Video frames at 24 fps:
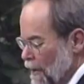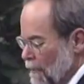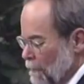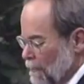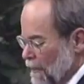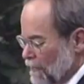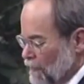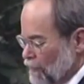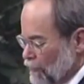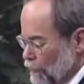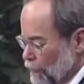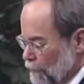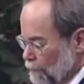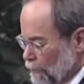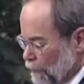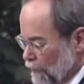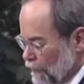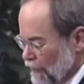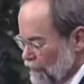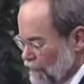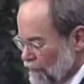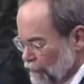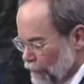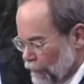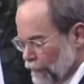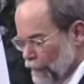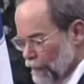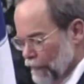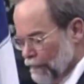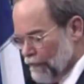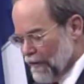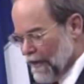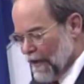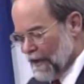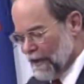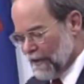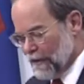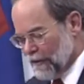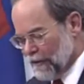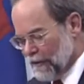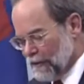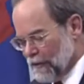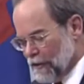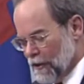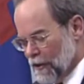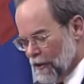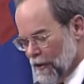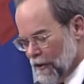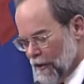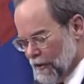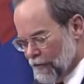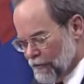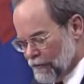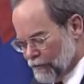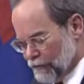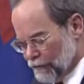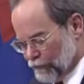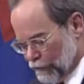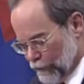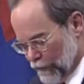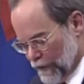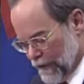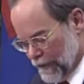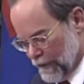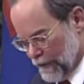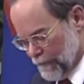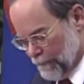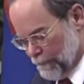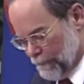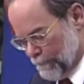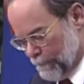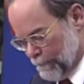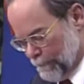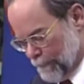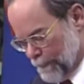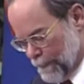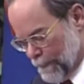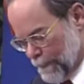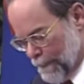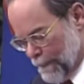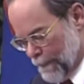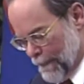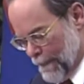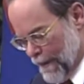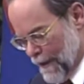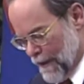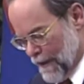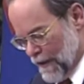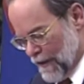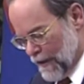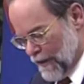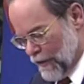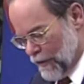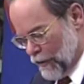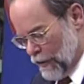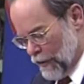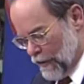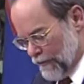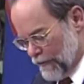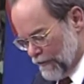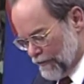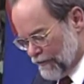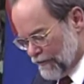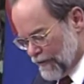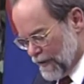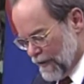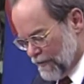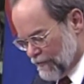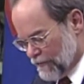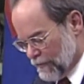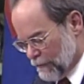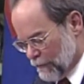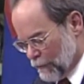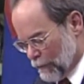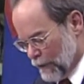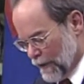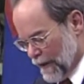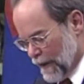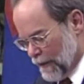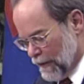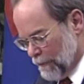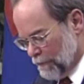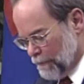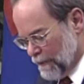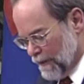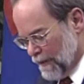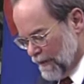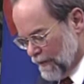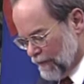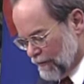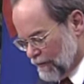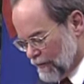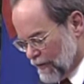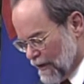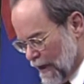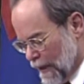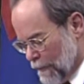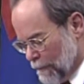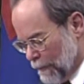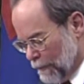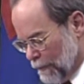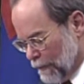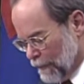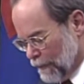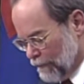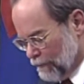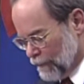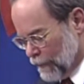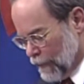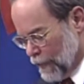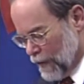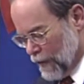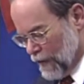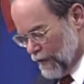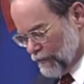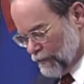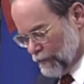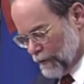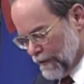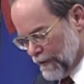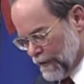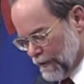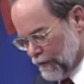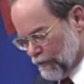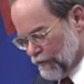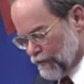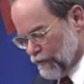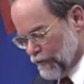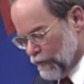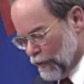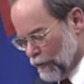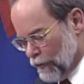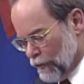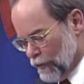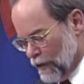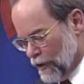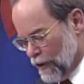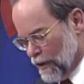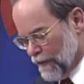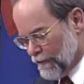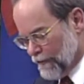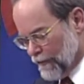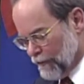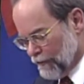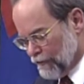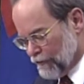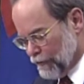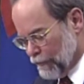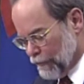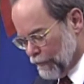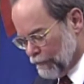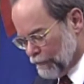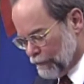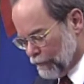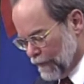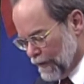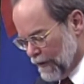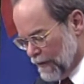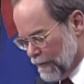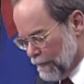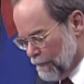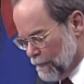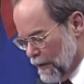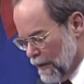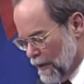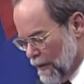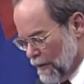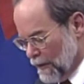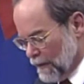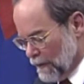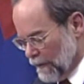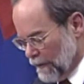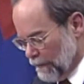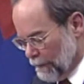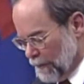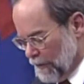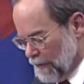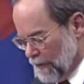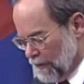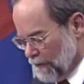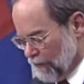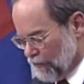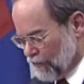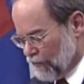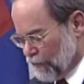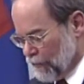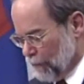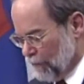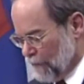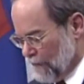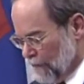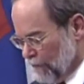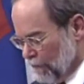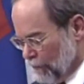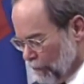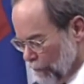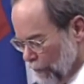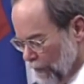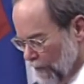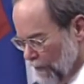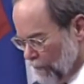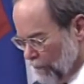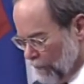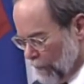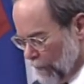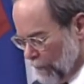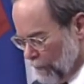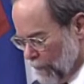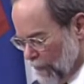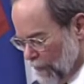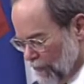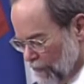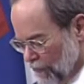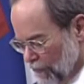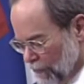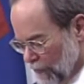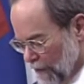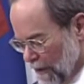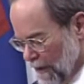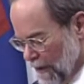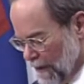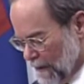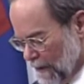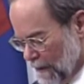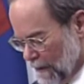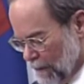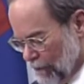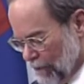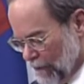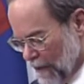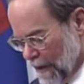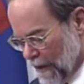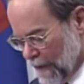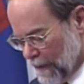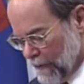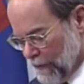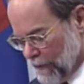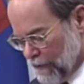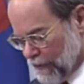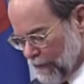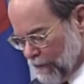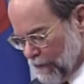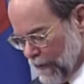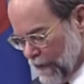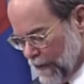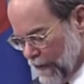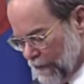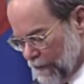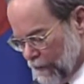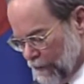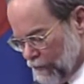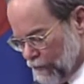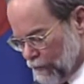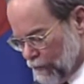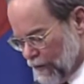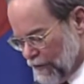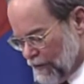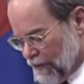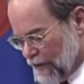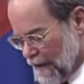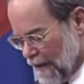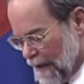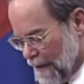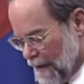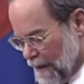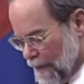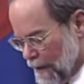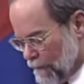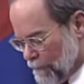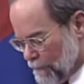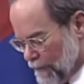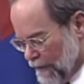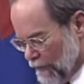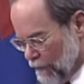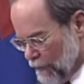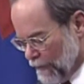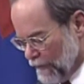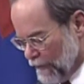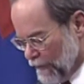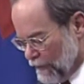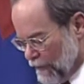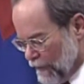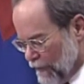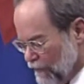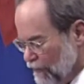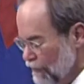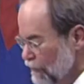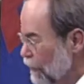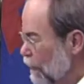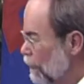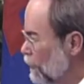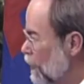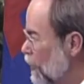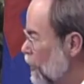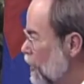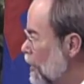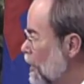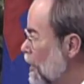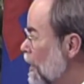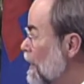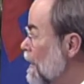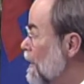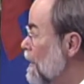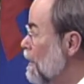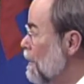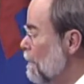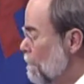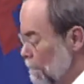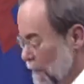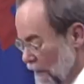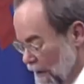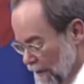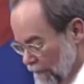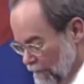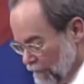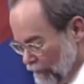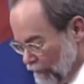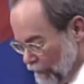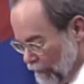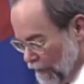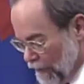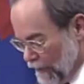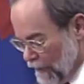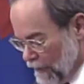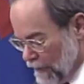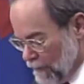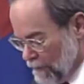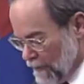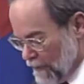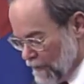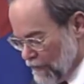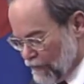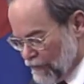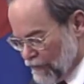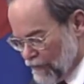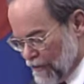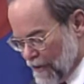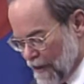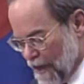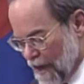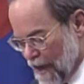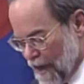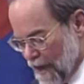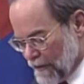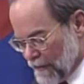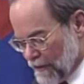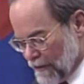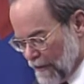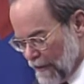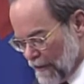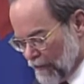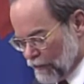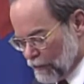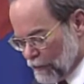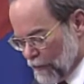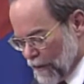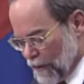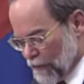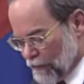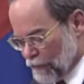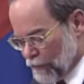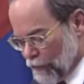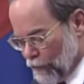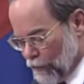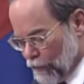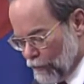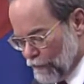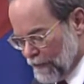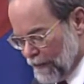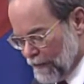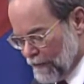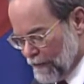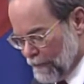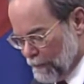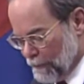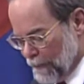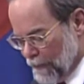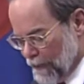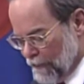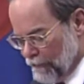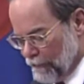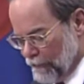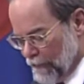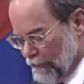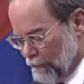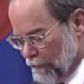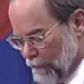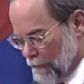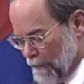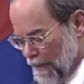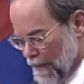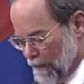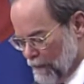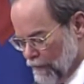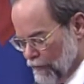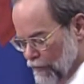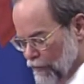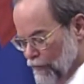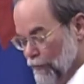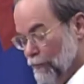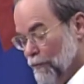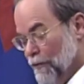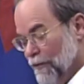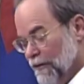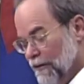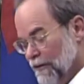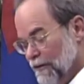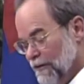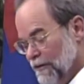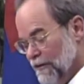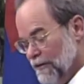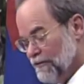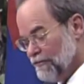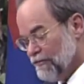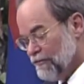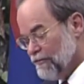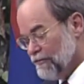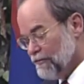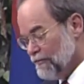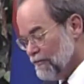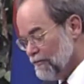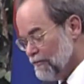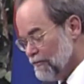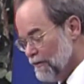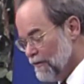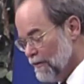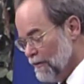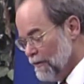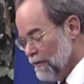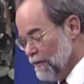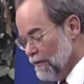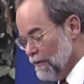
but to preserve and enlarge freedom. In all the states of created beings capable of laws, where there is no law, there is no freedom. Liberty is to be free from restraint and violence of others, which cannot be where there is no law. But freedom is not, as we are told, a liberty for every man to do what he lists.